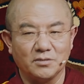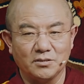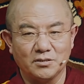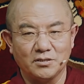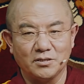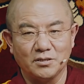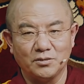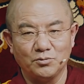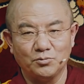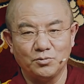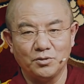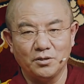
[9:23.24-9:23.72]

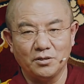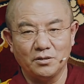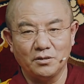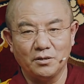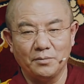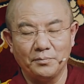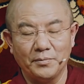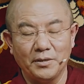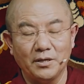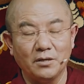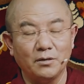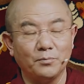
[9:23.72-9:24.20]
and
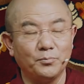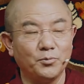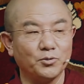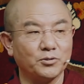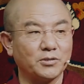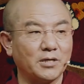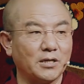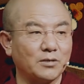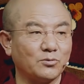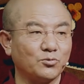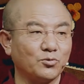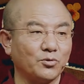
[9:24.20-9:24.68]
uh,
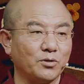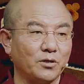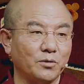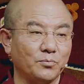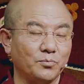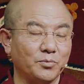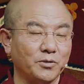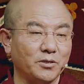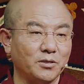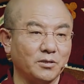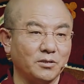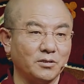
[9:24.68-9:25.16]
uh,
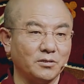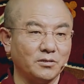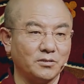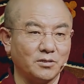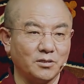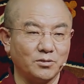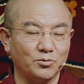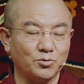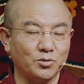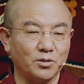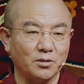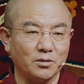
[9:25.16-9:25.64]
the
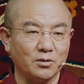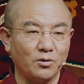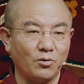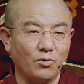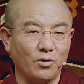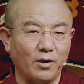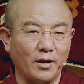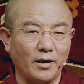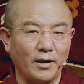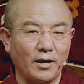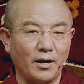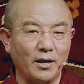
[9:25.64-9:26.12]
reason
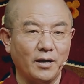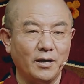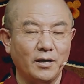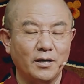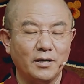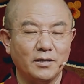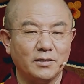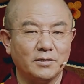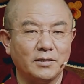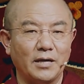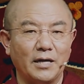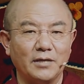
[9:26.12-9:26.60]

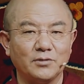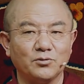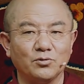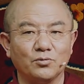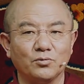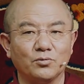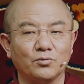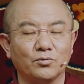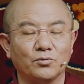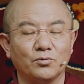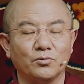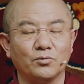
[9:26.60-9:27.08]
behind
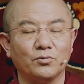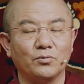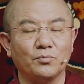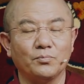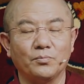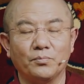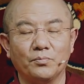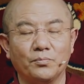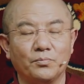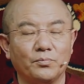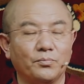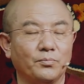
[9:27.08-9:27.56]
the
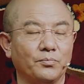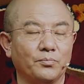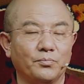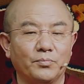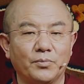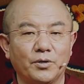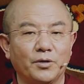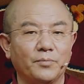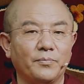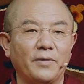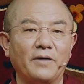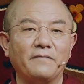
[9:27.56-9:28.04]
Buddha
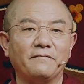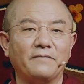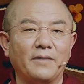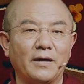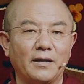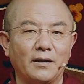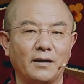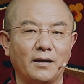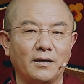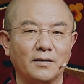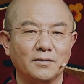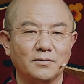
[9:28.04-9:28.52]
nature
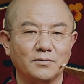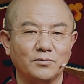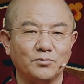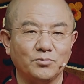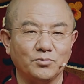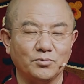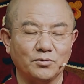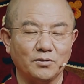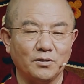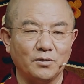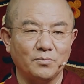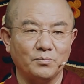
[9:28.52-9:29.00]

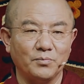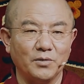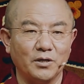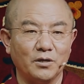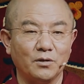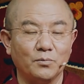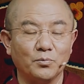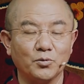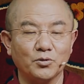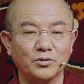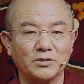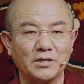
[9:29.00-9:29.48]
of
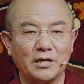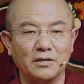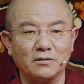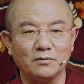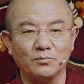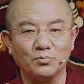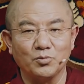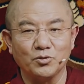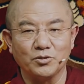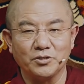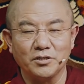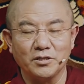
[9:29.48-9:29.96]
course, for
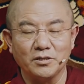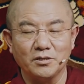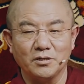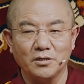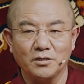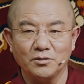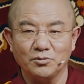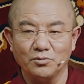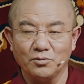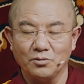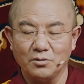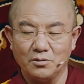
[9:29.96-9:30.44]
those of you who
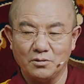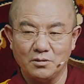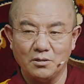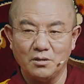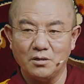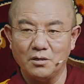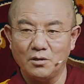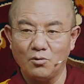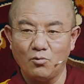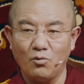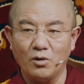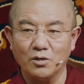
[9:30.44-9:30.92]
don't have
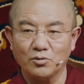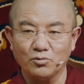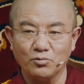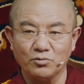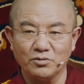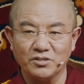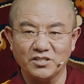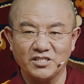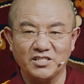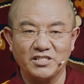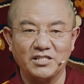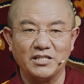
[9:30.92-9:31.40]
any
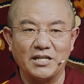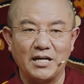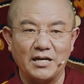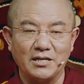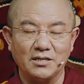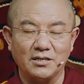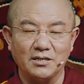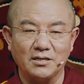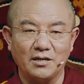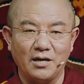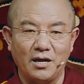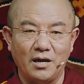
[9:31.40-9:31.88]
faith,
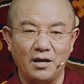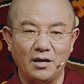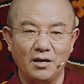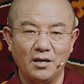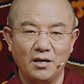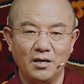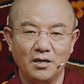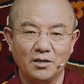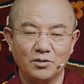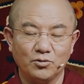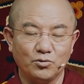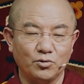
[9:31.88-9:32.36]
if you
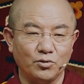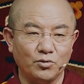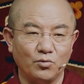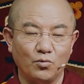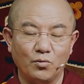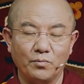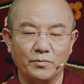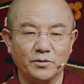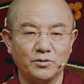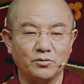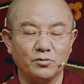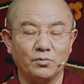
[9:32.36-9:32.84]

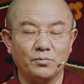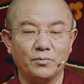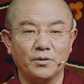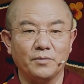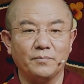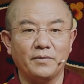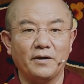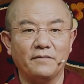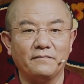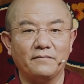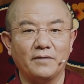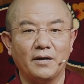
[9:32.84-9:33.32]
don't
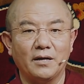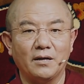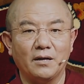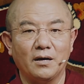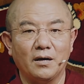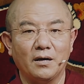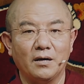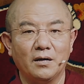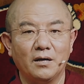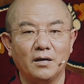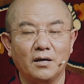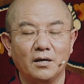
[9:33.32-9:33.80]

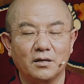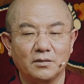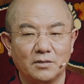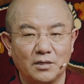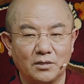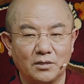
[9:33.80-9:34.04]
recognize